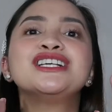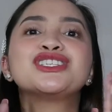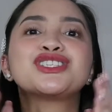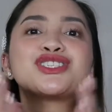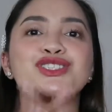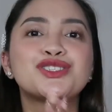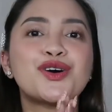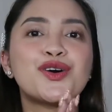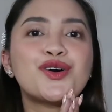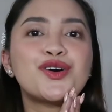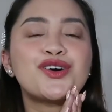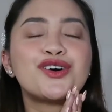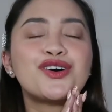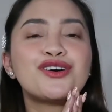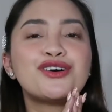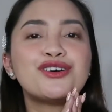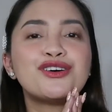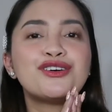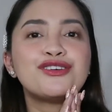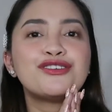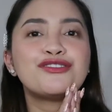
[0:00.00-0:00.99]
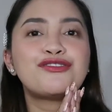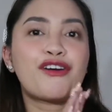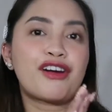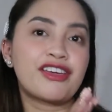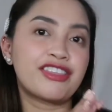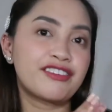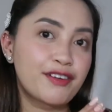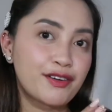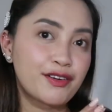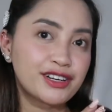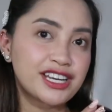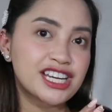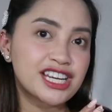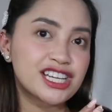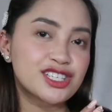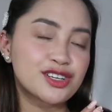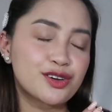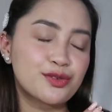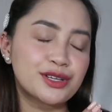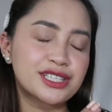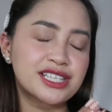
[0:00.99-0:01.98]
So, for the
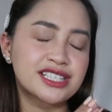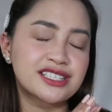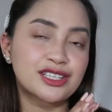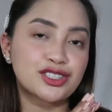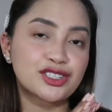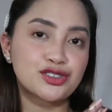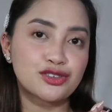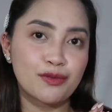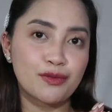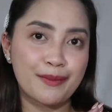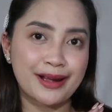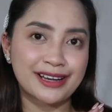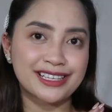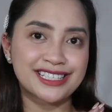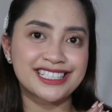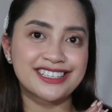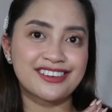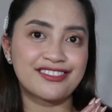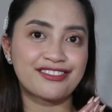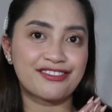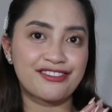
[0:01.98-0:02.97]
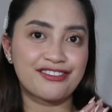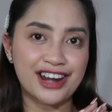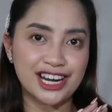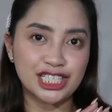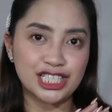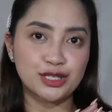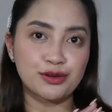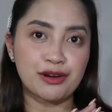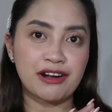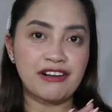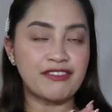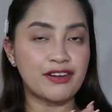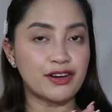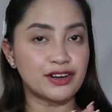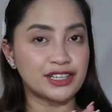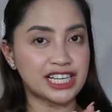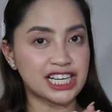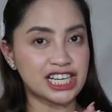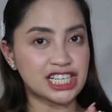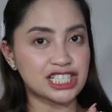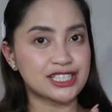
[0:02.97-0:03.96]
foundation, which is a True Match na Fresh Wear
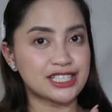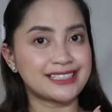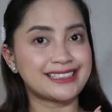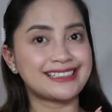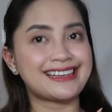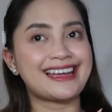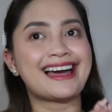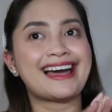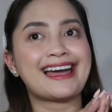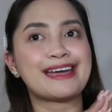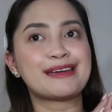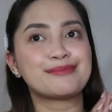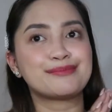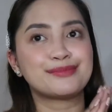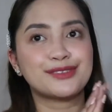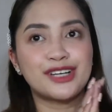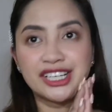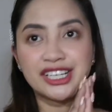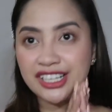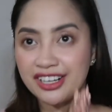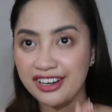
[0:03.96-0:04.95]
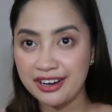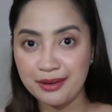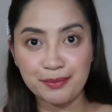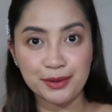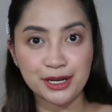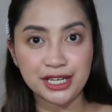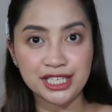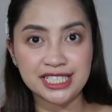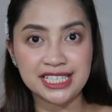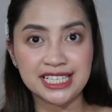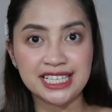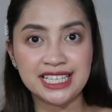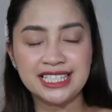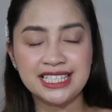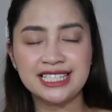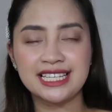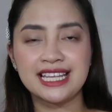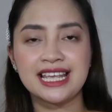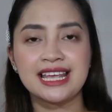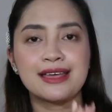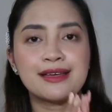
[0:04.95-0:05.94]
Foundation, I'm gonna
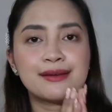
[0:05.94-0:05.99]
repurchase